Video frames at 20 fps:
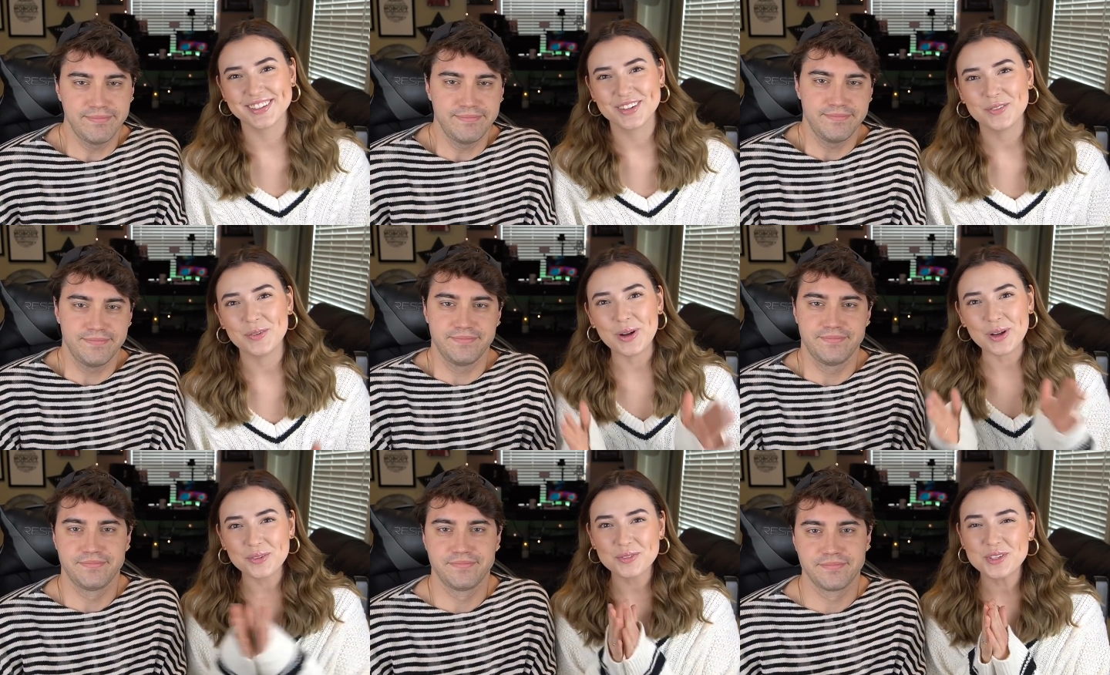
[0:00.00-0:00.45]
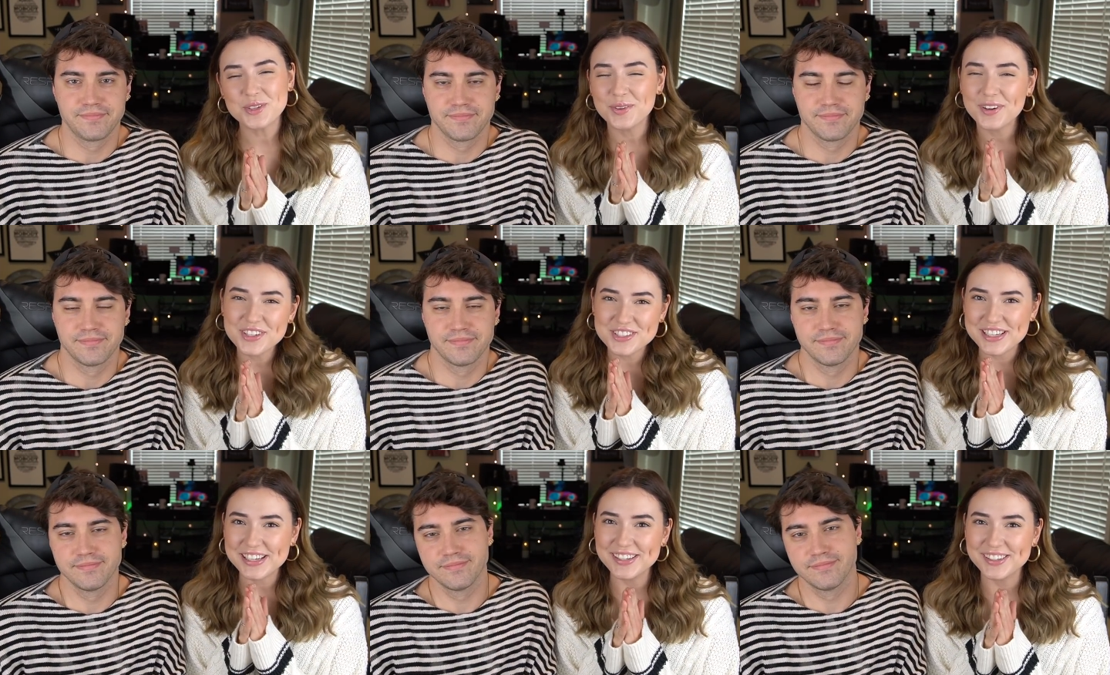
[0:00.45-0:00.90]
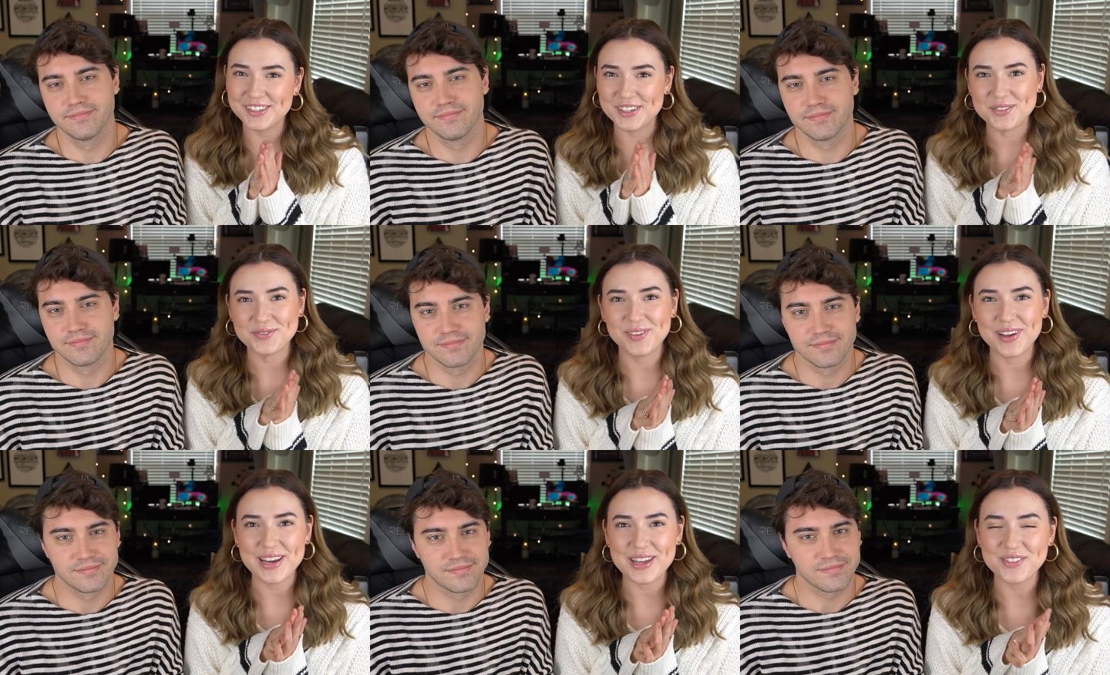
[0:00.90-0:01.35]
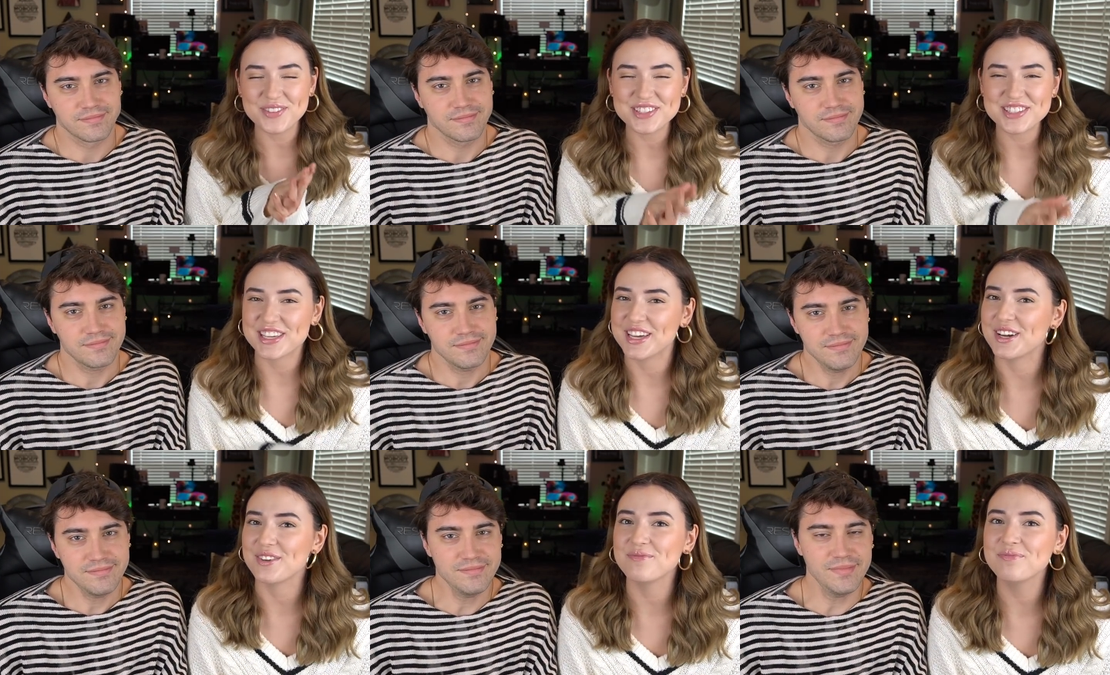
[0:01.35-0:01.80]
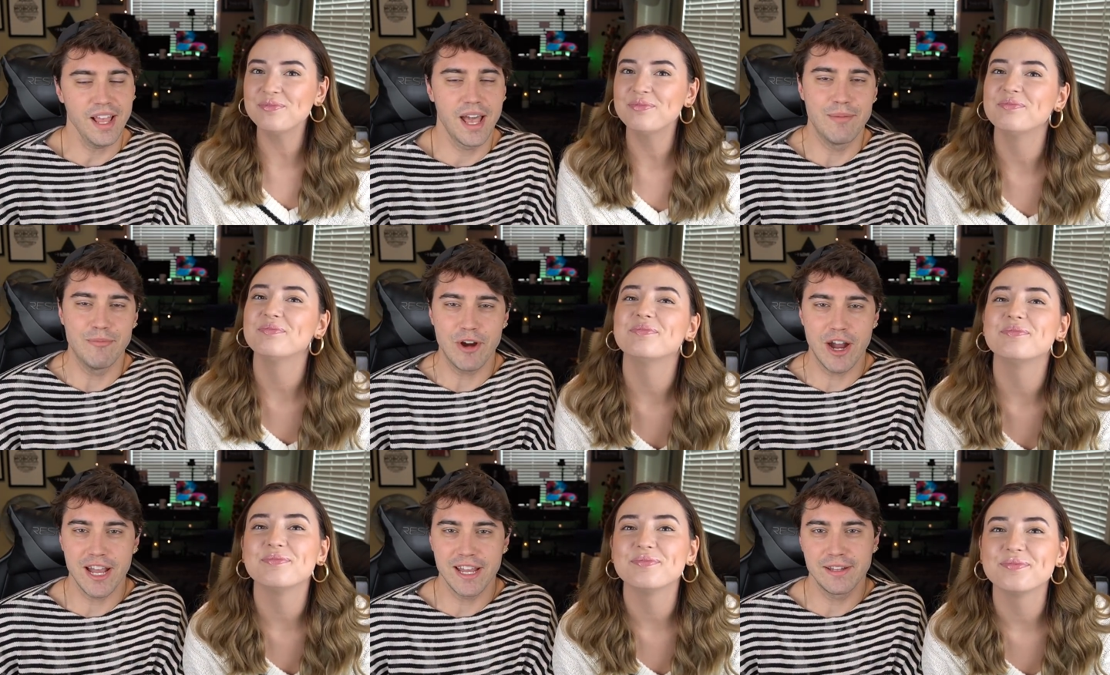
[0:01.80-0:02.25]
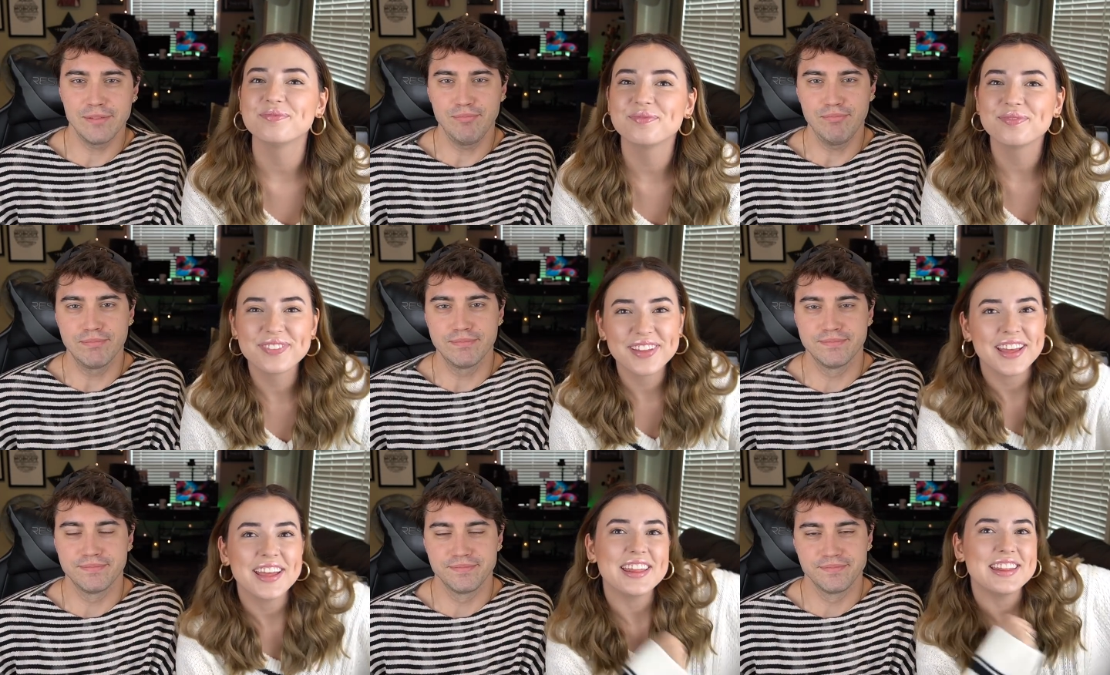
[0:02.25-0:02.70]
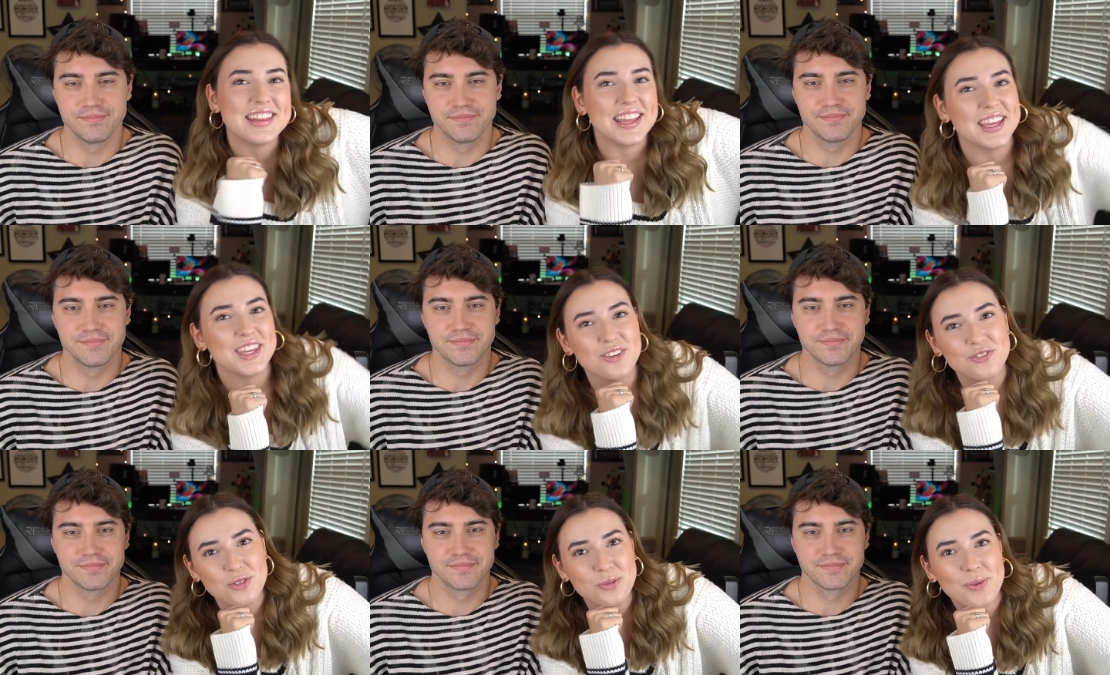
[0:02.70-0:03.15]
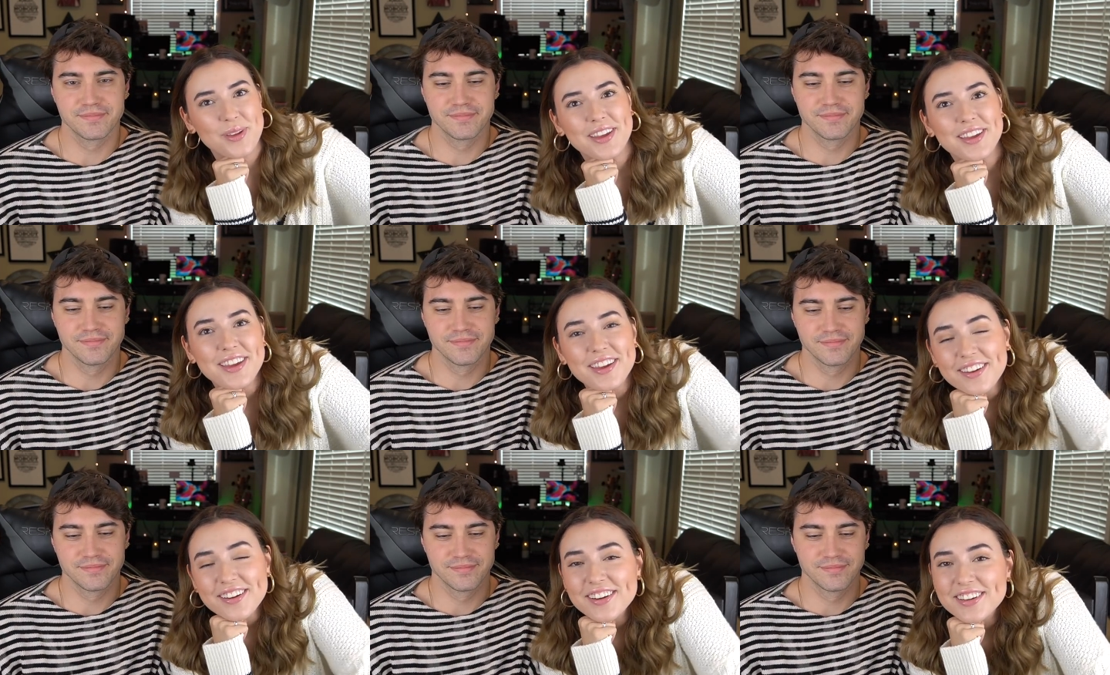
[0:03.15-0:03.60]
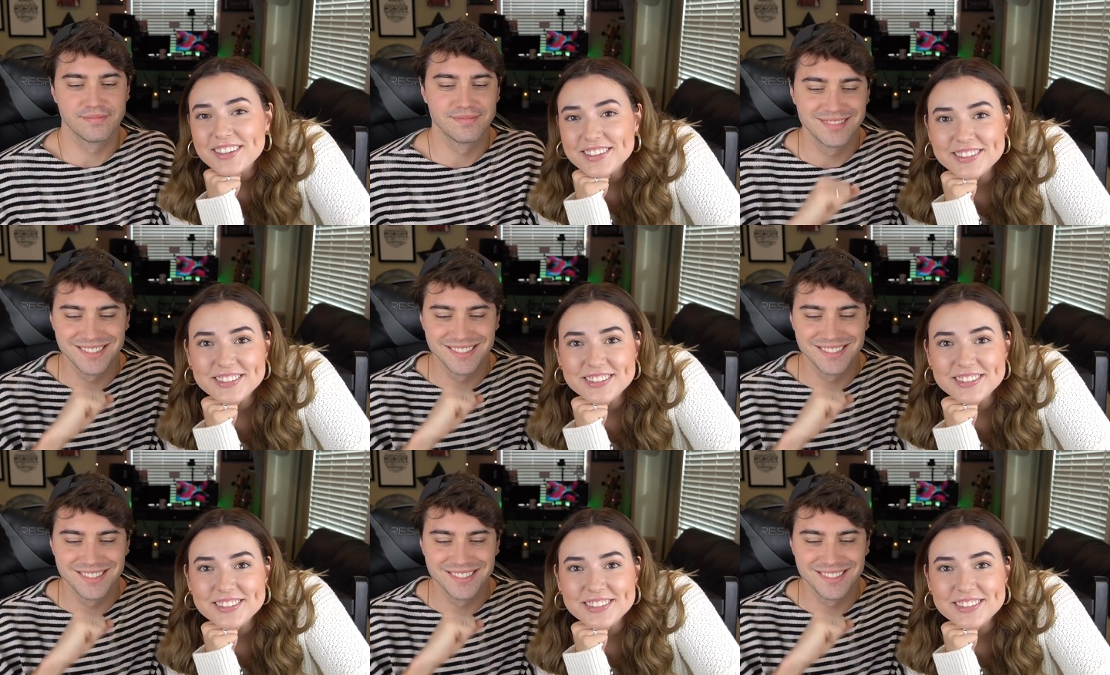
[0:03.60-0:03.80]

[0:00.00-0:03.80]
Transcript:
Speaker 1: Welcome to our channel. My name is Sam. I'm Ryan. Thank you for being here.